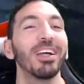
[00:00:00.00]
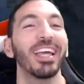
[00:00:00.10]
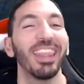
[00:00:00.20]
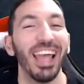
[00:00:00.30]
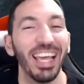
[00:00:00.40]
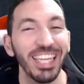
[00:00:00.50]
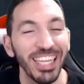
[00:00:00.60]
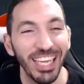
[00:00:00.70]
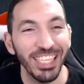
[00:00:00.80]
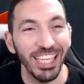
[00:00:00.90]
Look at that.
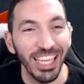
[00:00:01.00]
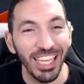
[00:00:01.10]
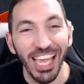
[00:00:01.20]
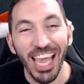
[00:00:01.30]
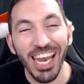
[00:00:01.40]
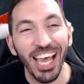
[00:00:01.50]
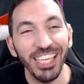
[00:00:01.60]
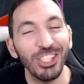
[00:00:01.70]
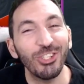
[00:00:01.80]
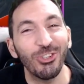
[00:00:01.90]
A, a, a
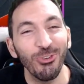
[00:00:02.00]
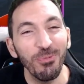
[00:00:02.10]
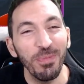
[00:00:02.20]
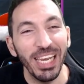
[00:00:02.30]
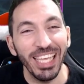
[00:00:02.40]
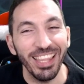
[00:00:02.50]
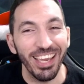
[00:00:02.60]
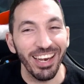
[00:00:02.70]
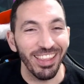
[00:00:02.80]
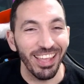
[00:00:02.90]
nice two million
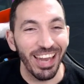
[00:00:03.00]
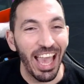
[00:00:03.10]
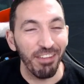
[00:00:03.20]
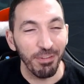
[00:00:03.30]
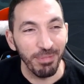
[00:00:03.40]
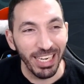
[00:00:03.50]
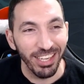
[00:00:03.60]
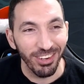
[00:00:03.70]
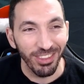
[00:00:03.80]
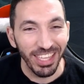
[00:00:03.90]
there, and then half a
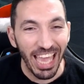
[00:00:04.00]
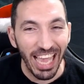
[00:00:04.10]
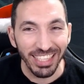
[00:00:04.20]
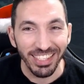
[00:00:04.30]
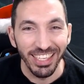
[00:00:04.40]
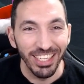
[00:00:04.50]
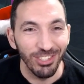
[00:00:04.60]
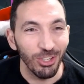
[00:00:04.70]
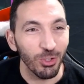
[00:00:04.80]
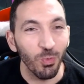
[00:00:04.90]
million on the ad
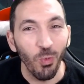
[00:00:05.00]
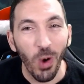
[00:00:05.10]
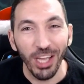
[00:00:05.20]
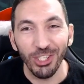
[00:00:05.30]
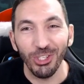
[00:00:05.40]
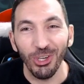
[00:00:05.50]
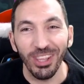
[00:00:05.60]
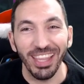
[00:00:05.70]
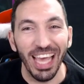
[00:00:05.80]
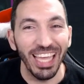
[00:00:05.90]
to just one
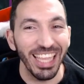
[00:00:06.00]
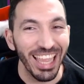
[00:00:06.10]
shot that,